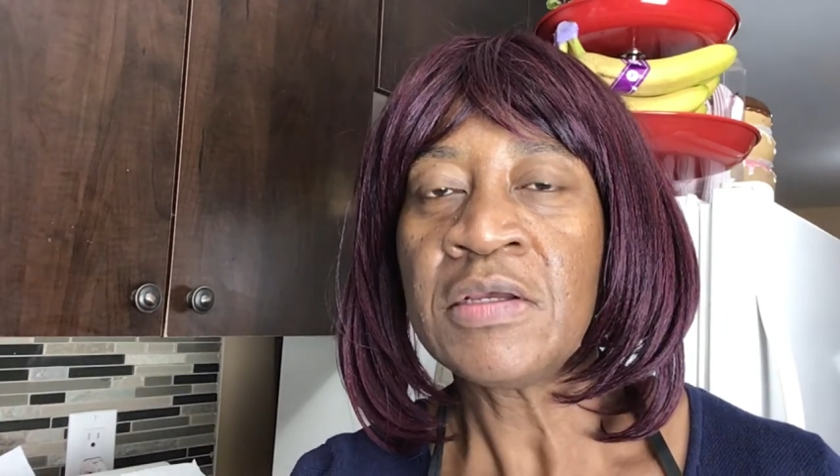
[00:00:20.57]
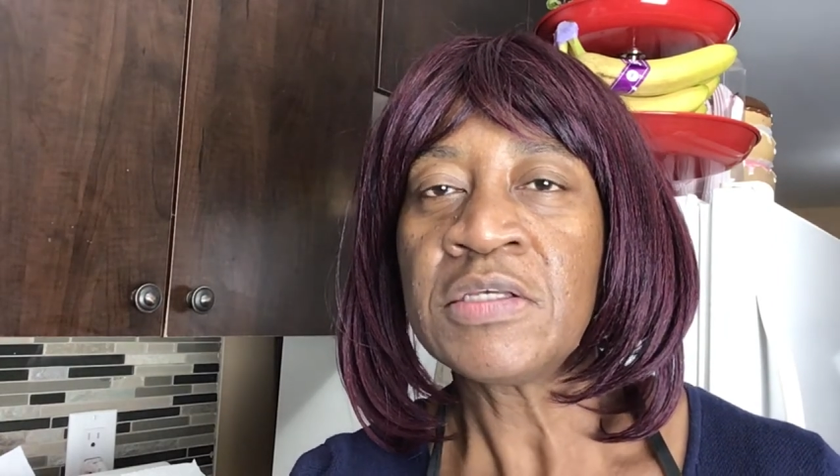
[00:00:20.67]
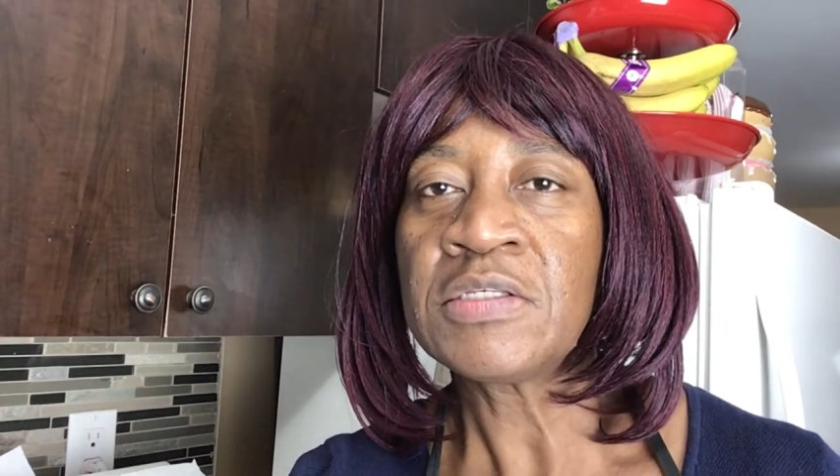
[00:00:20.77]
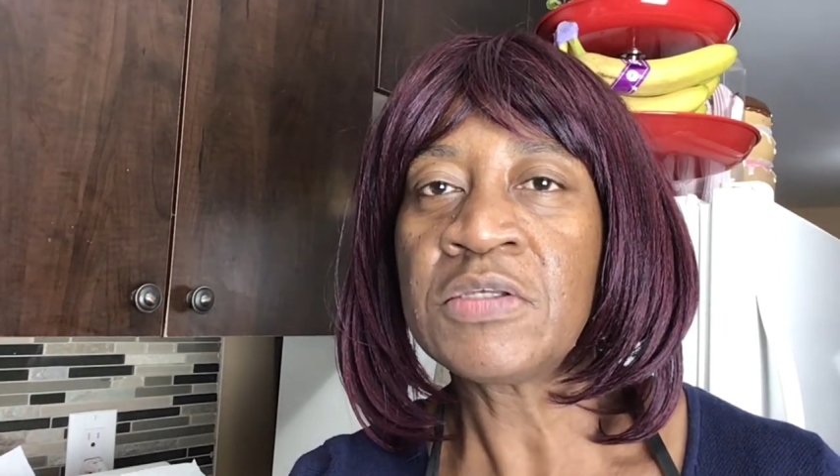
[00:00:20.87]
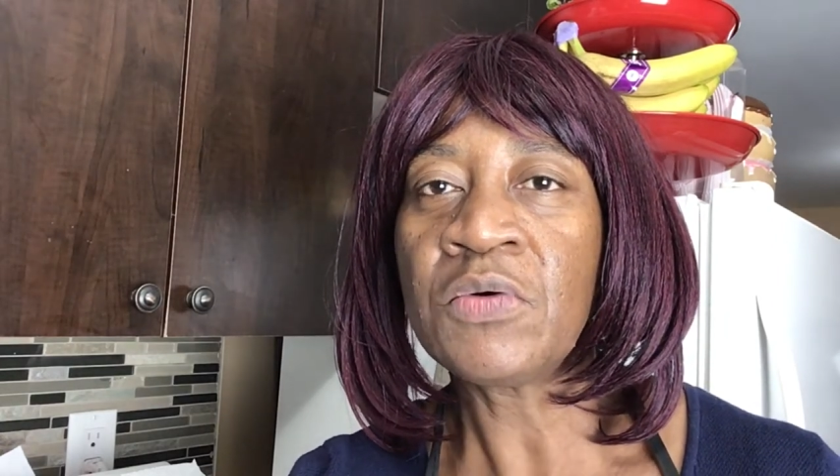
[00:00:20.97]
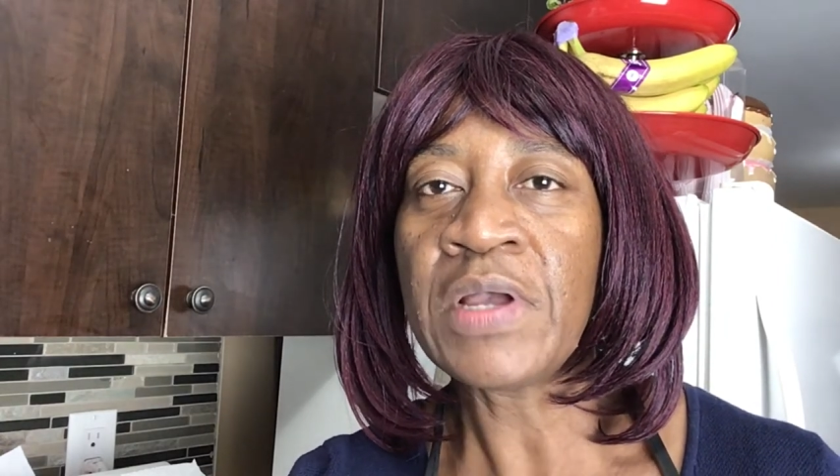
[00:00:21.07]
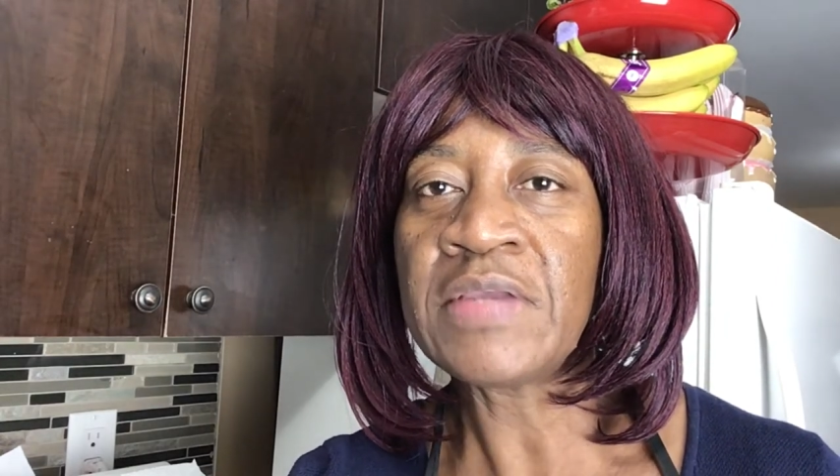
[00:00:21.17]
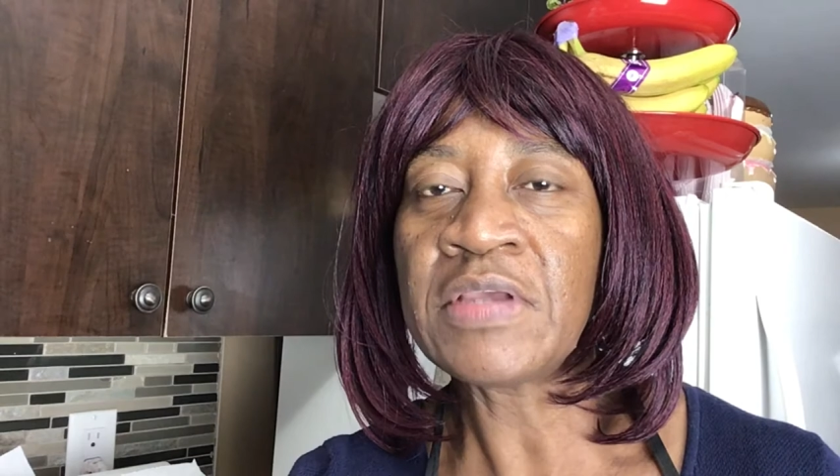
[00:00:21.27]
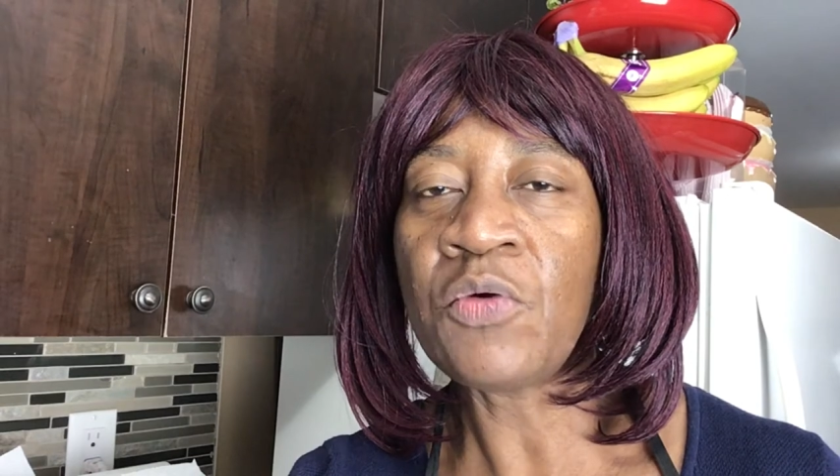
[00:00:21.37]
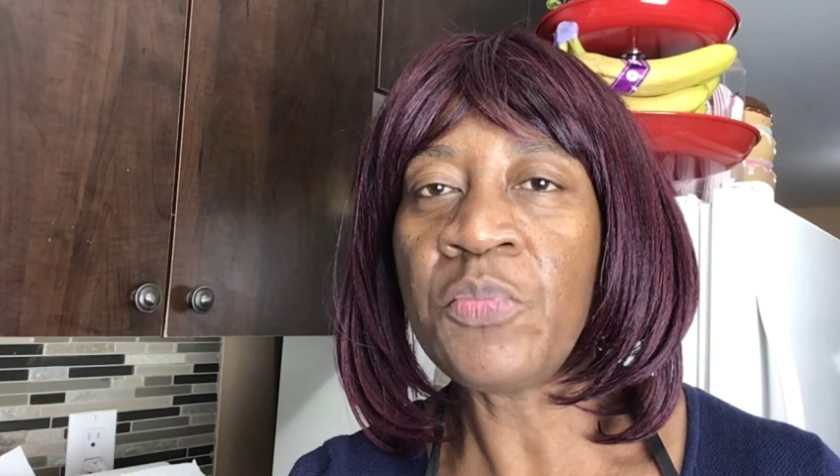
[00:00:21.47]
So
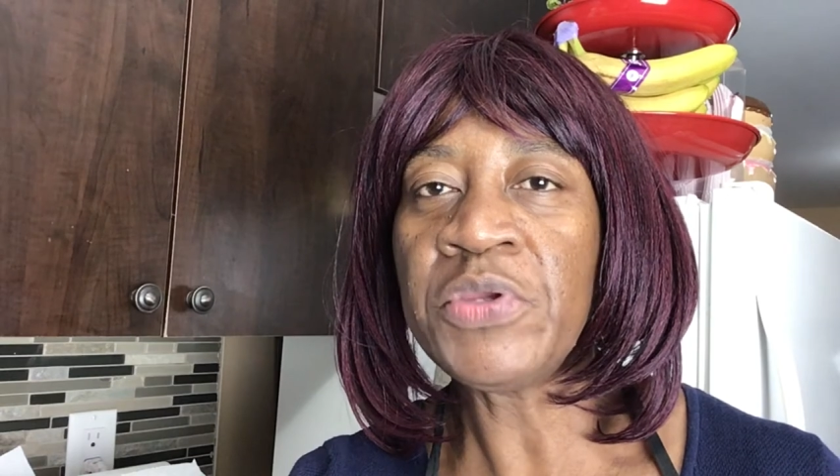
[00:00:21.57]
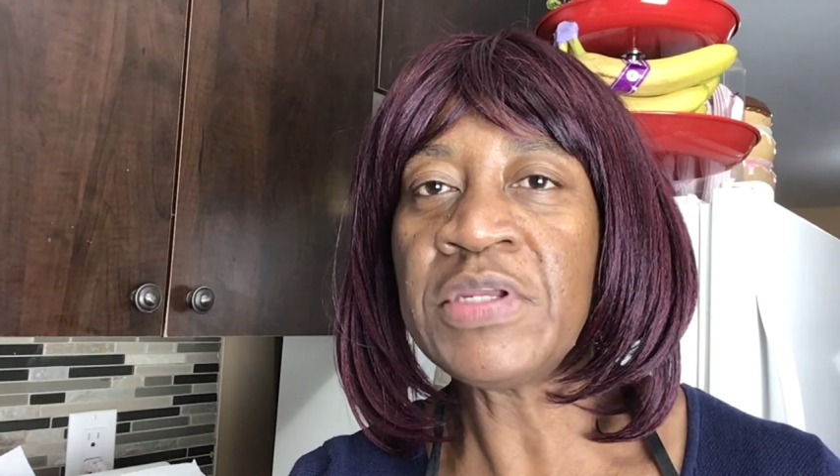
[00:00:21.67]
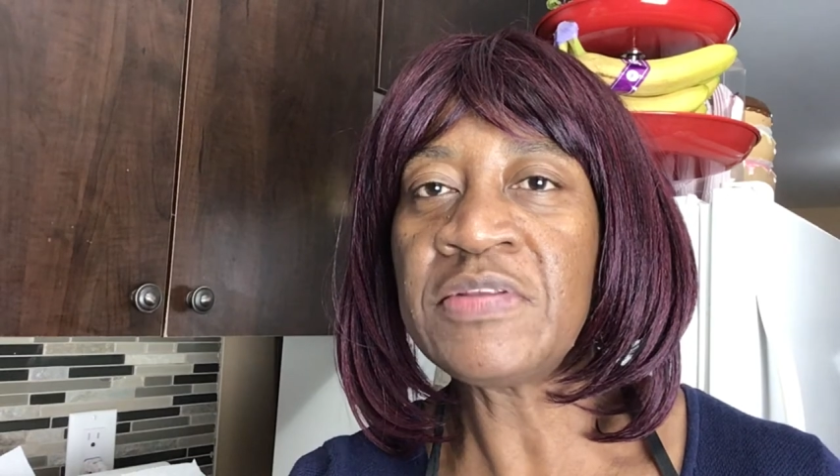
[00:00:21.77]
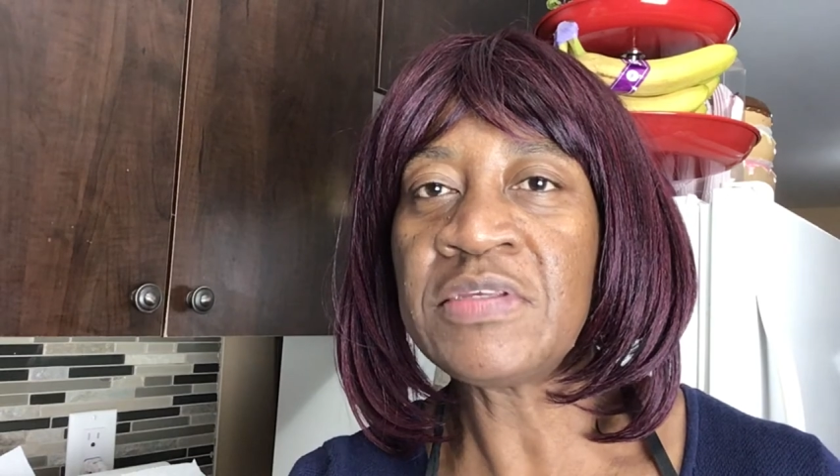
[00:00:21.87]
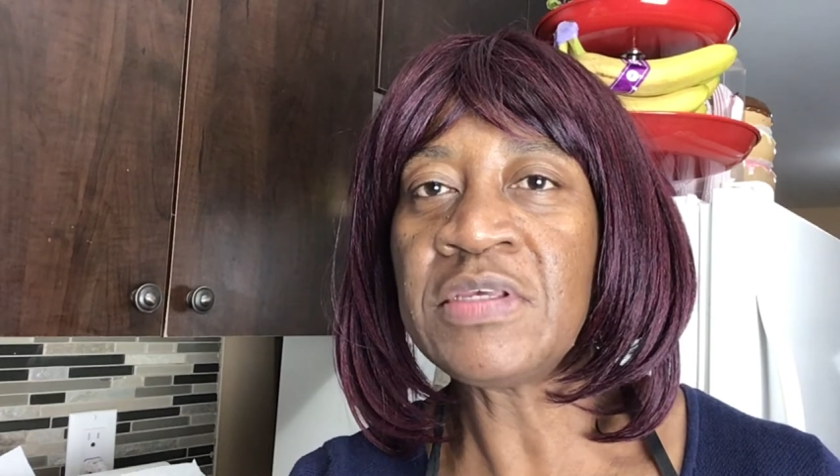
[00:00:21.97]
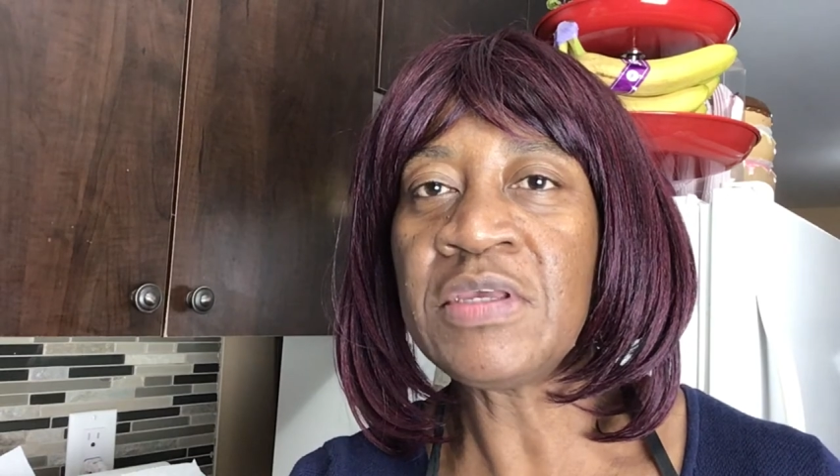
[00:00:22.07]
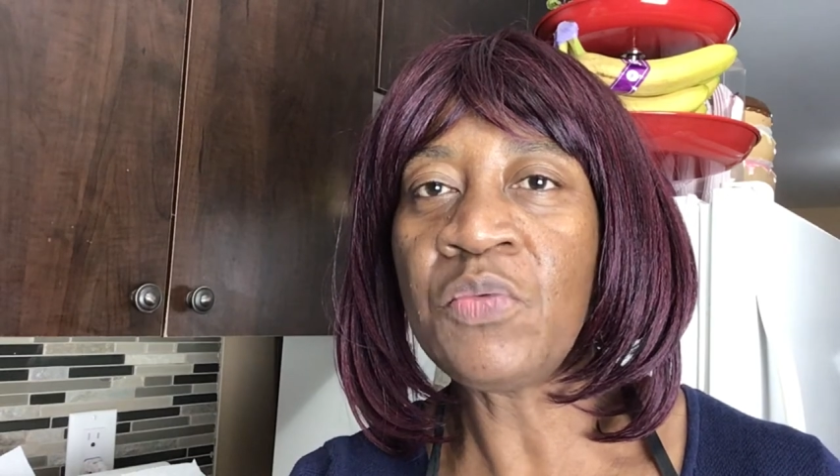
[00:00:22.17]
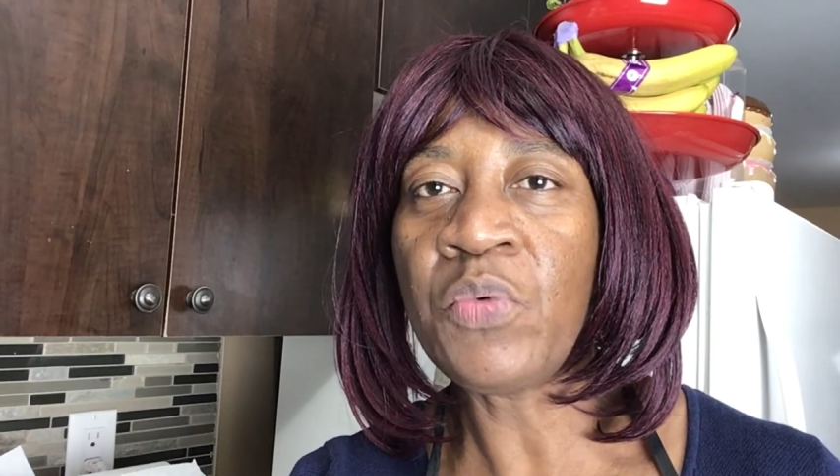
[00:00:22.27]
guys, I hope you did see